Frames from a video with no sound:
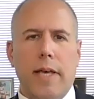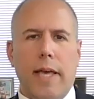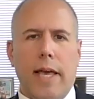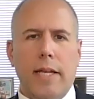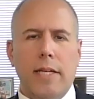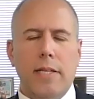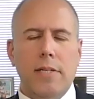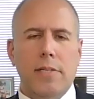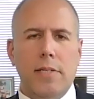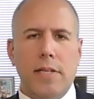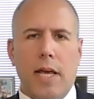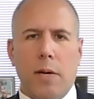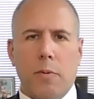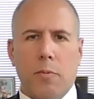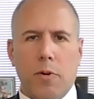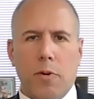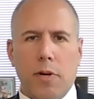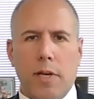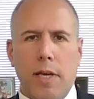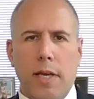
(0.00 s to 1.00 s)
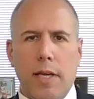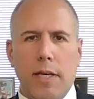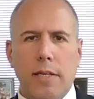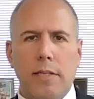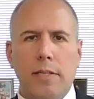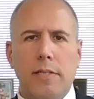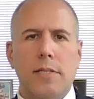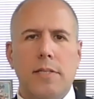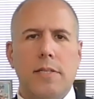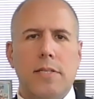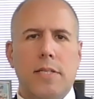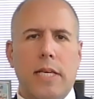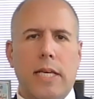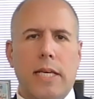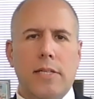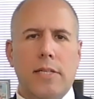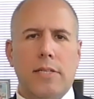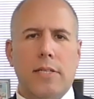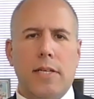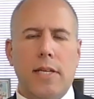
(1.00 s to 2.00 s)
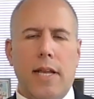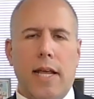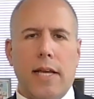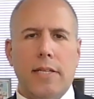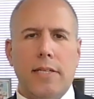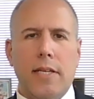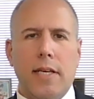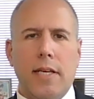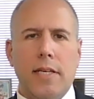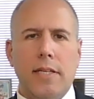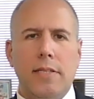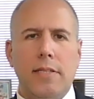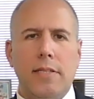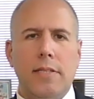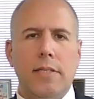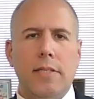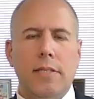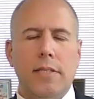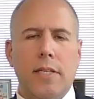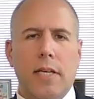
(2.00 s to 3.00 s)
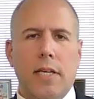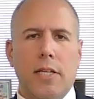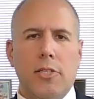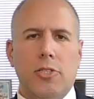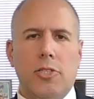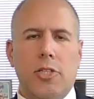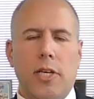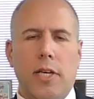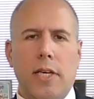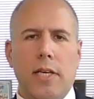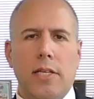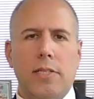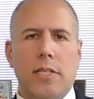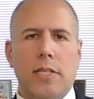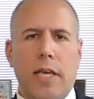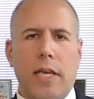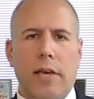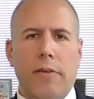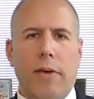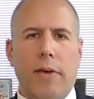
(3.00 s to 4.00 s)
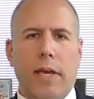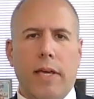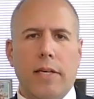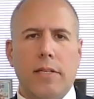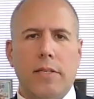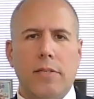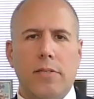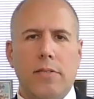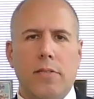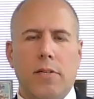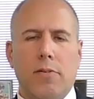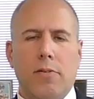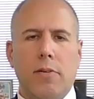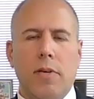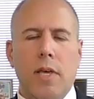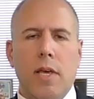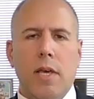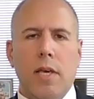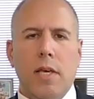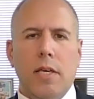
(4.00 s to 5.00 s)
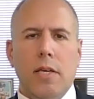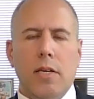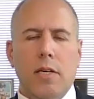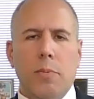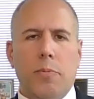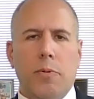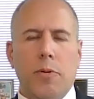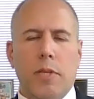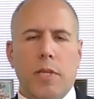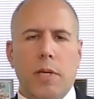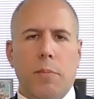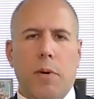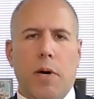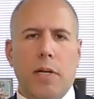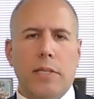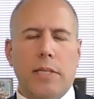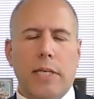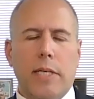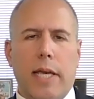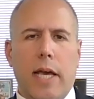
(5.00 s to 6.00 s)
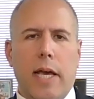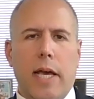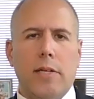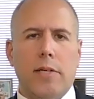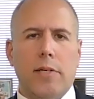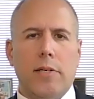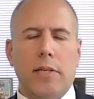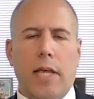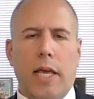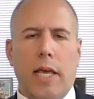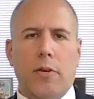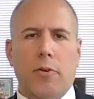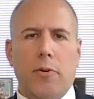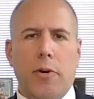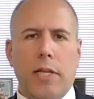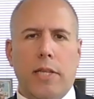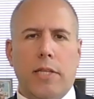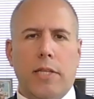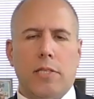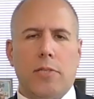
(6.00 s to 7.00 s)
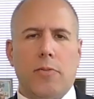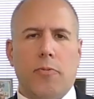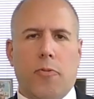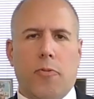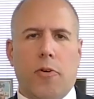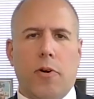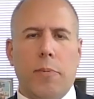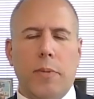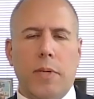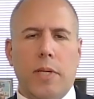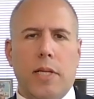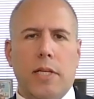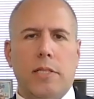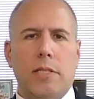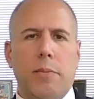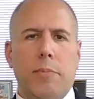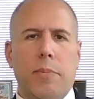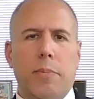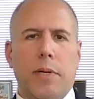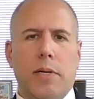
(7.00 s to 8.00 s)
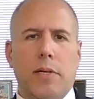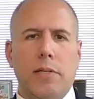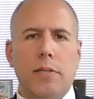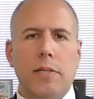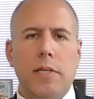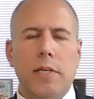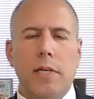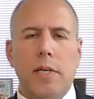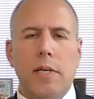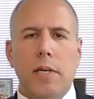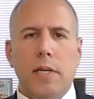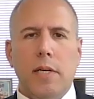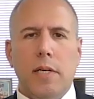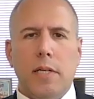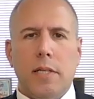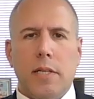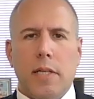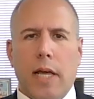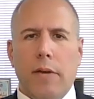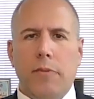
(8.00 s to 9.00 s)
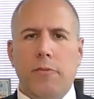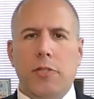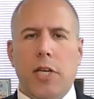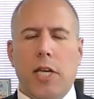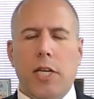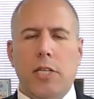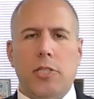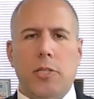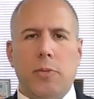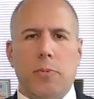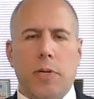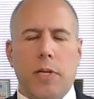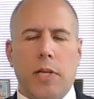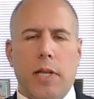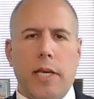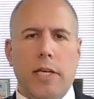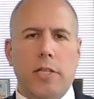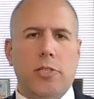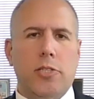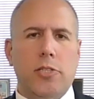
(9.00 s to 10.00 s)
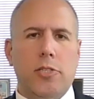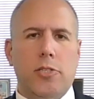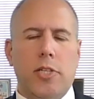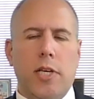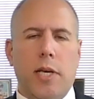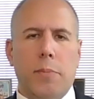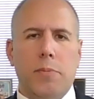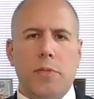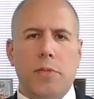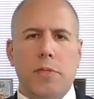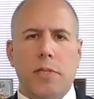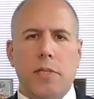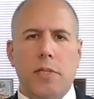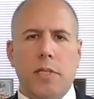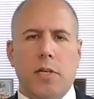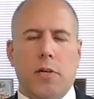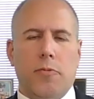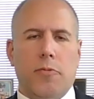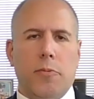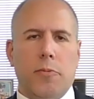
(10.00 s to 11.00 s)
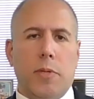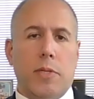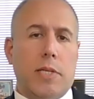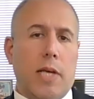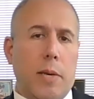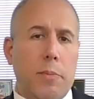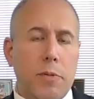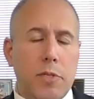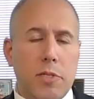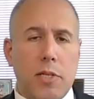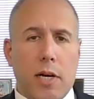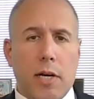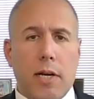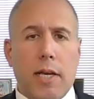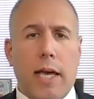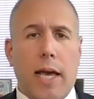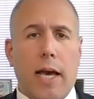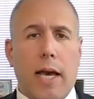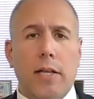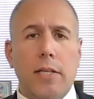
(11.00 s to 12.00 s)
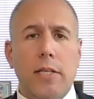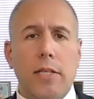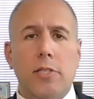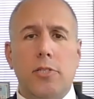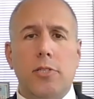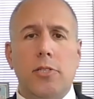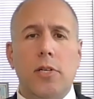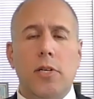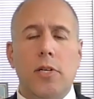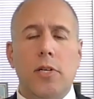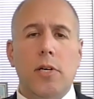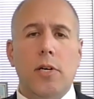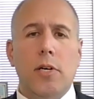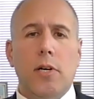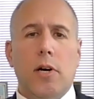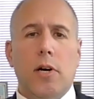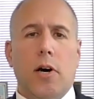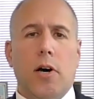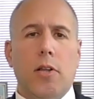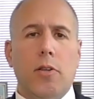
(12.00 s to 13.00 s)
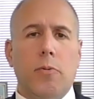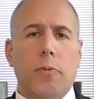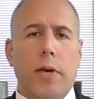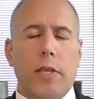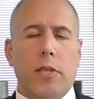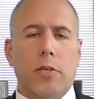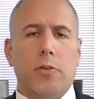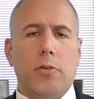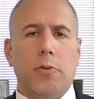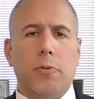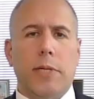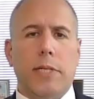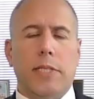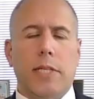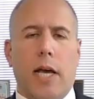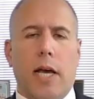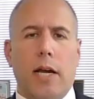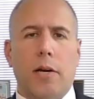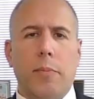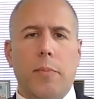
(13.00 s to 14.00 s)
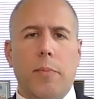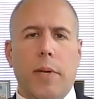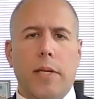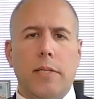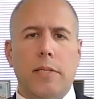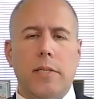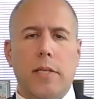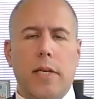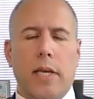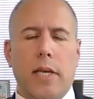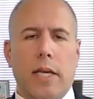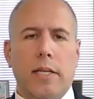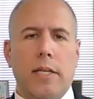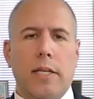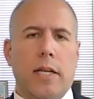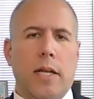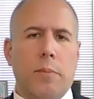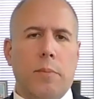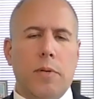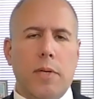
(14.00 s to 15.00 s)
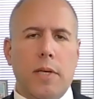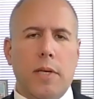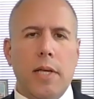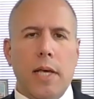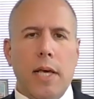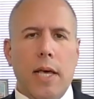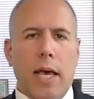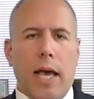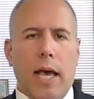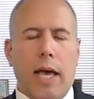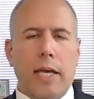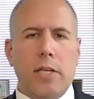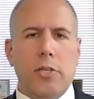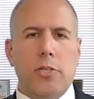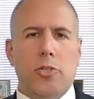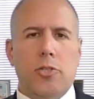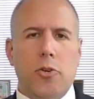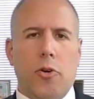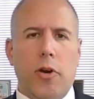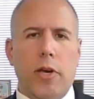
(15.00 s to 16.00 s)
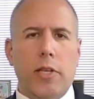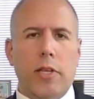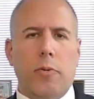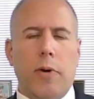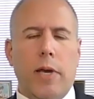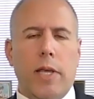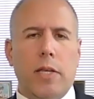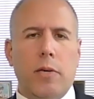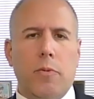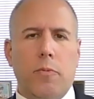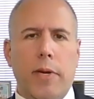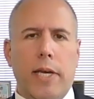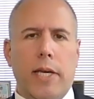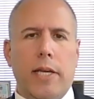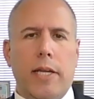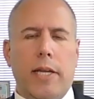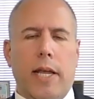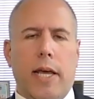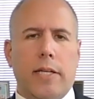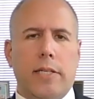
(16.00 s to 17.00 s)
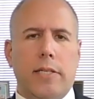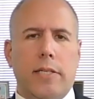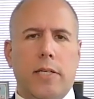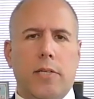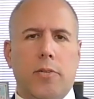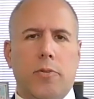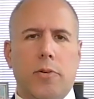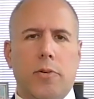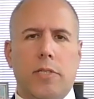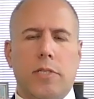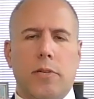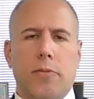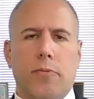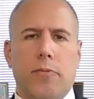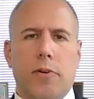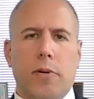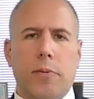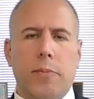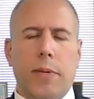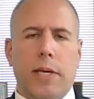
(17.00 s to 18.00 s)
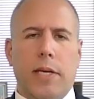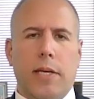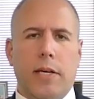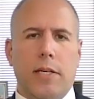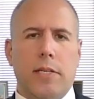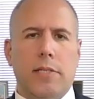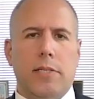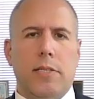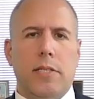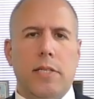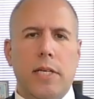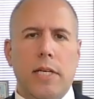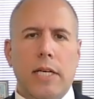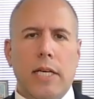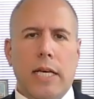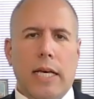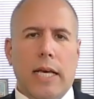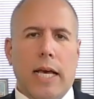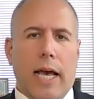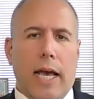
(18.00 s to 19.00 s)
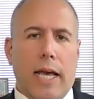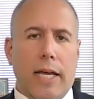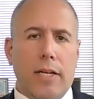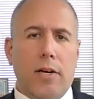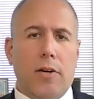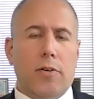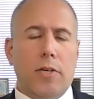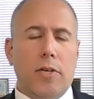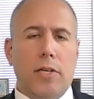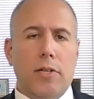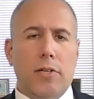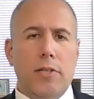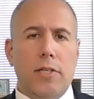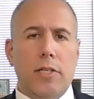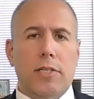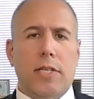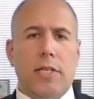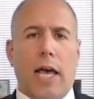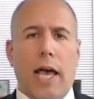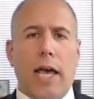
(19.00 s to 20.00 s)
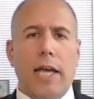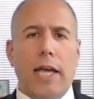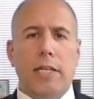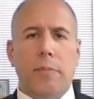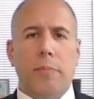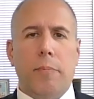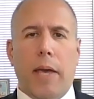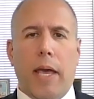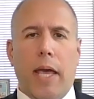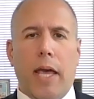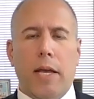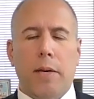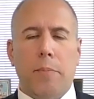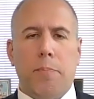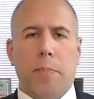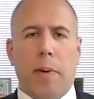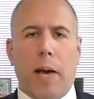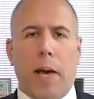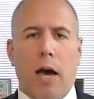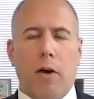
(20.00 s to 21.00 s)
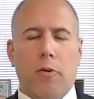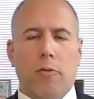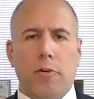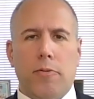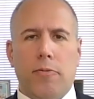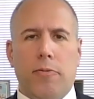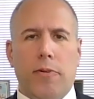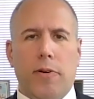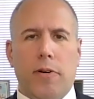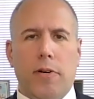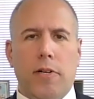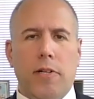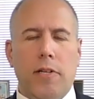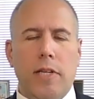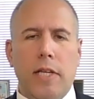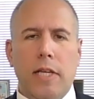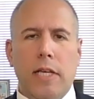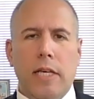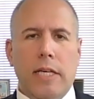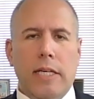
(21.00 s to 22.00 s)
N is networking, C is connecting, and G is giving. So, you put them all together and they create this formula to build life-changing relationships, from the time you start college all the way through retirement. And I enjoy the way that we connected, Christopher, because I know you're this high demand, powerful,